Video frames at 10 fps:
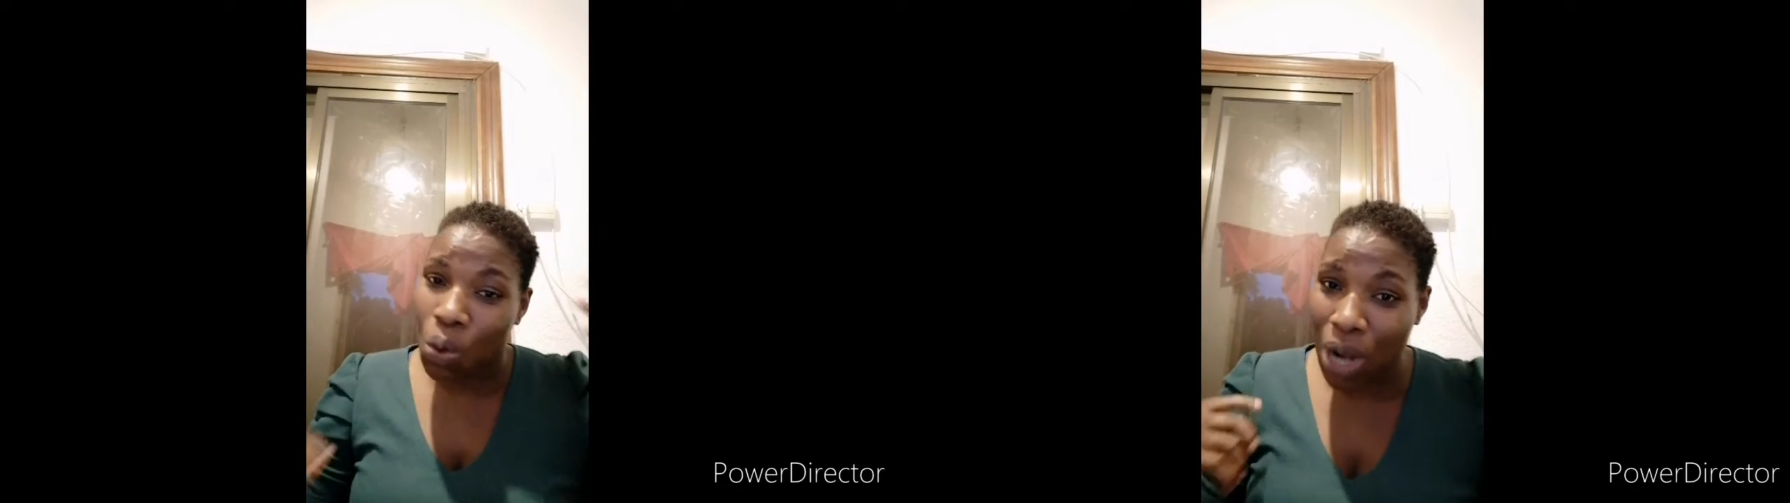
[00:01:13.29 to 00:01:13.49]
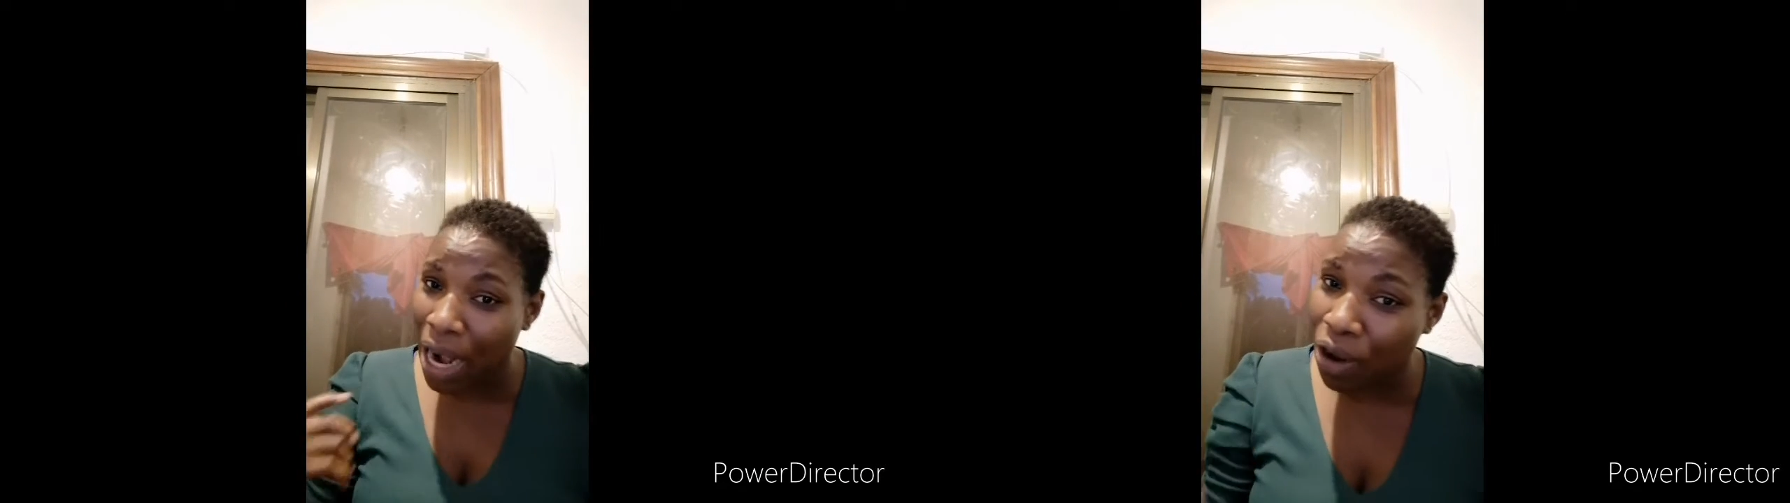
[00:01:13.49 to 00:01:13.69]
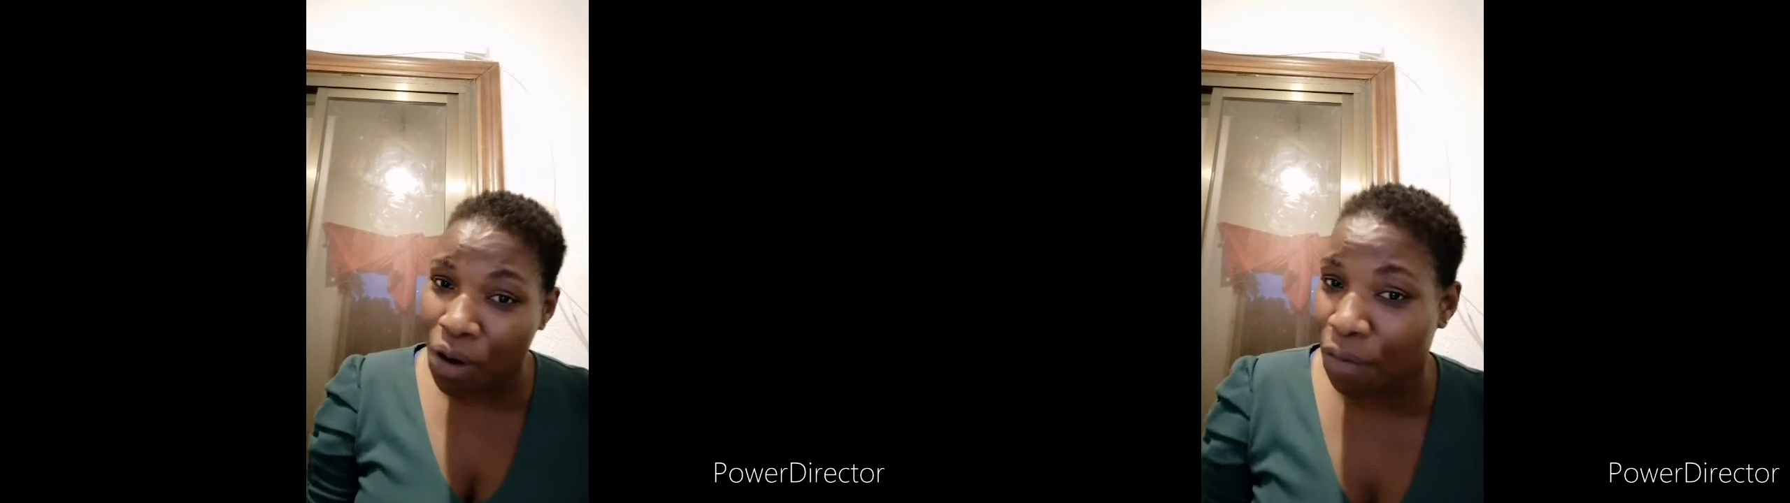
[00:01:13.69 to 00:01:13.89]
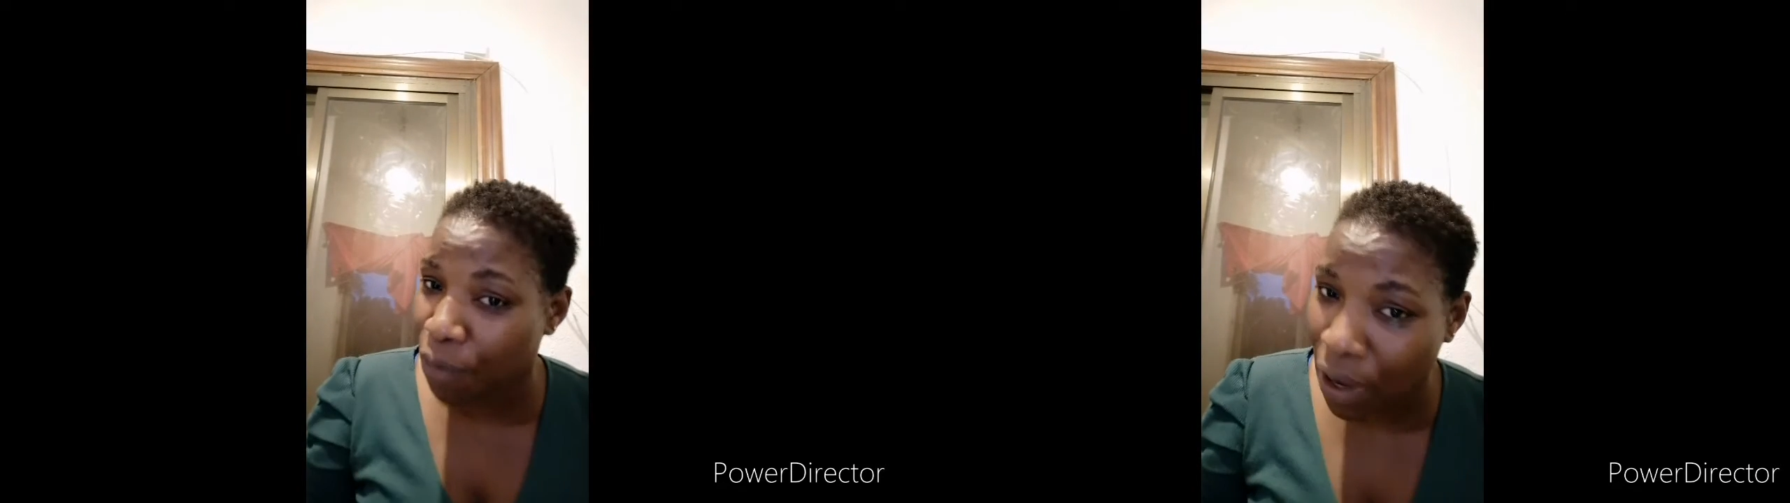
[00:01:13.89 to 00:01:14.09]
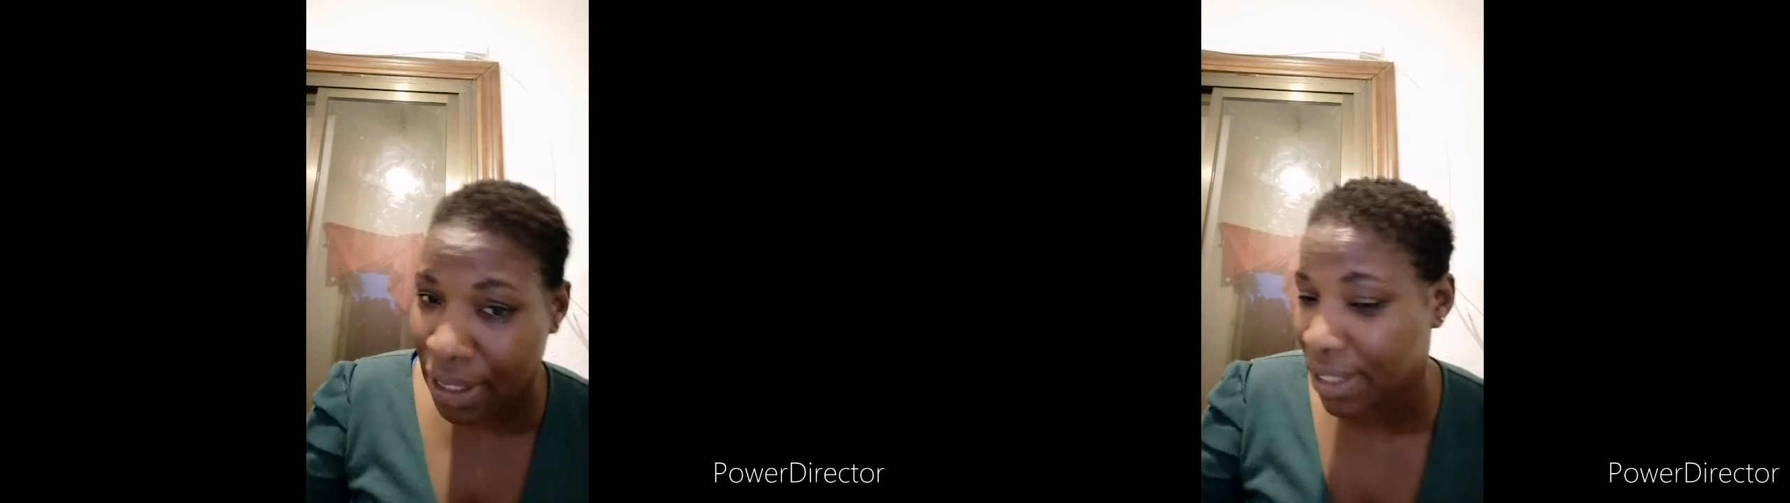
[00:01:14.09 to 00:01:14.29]
who na no go
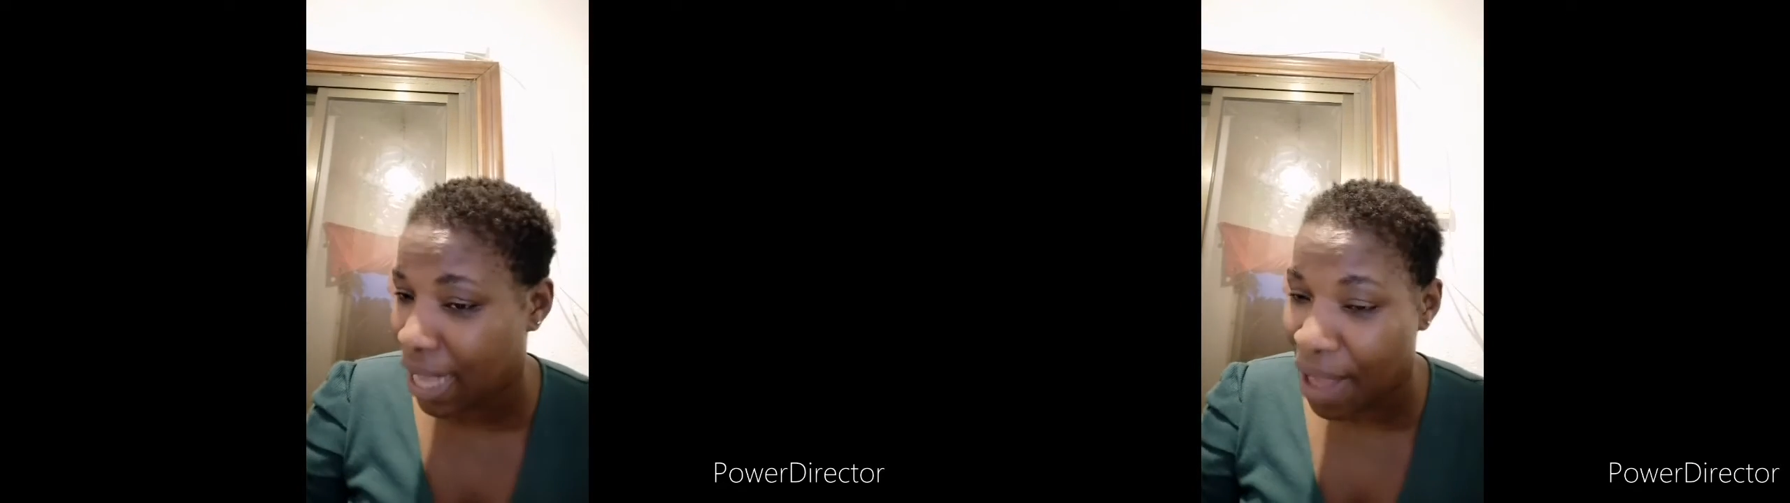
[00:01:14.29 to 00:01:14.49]
for this